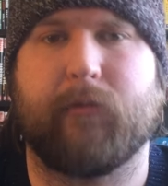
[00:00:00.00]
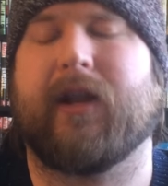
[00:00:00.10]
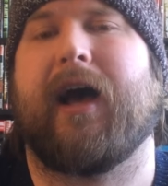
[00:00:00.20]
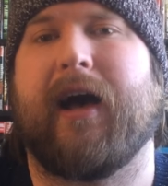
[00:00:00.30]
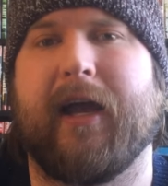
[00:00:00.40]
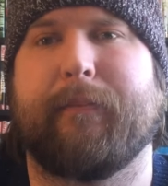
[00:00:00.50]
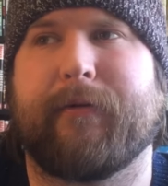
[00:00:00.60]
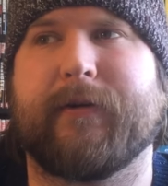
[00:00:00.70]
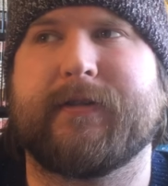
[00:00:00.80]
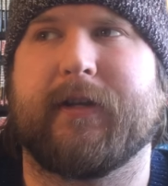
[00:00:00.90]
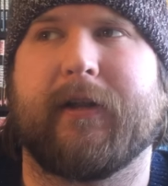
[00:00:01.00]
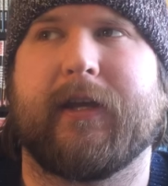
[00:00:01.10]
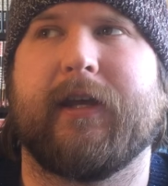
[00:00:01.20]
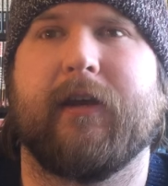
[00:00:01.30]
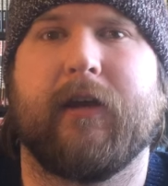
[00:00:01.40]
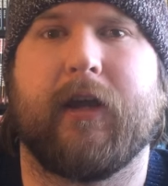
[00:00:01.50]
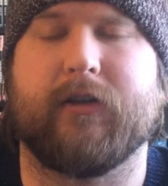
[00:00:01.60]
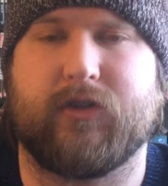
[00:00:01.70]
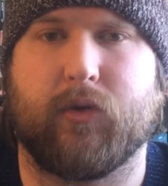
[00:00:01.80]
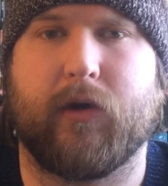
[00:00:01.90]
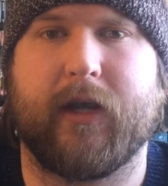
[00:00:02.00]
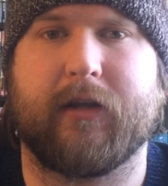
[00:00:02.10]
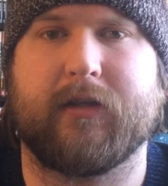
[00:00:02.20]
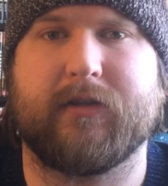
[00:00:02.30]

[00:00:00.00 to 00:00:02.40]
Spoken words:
what I personally enjoy and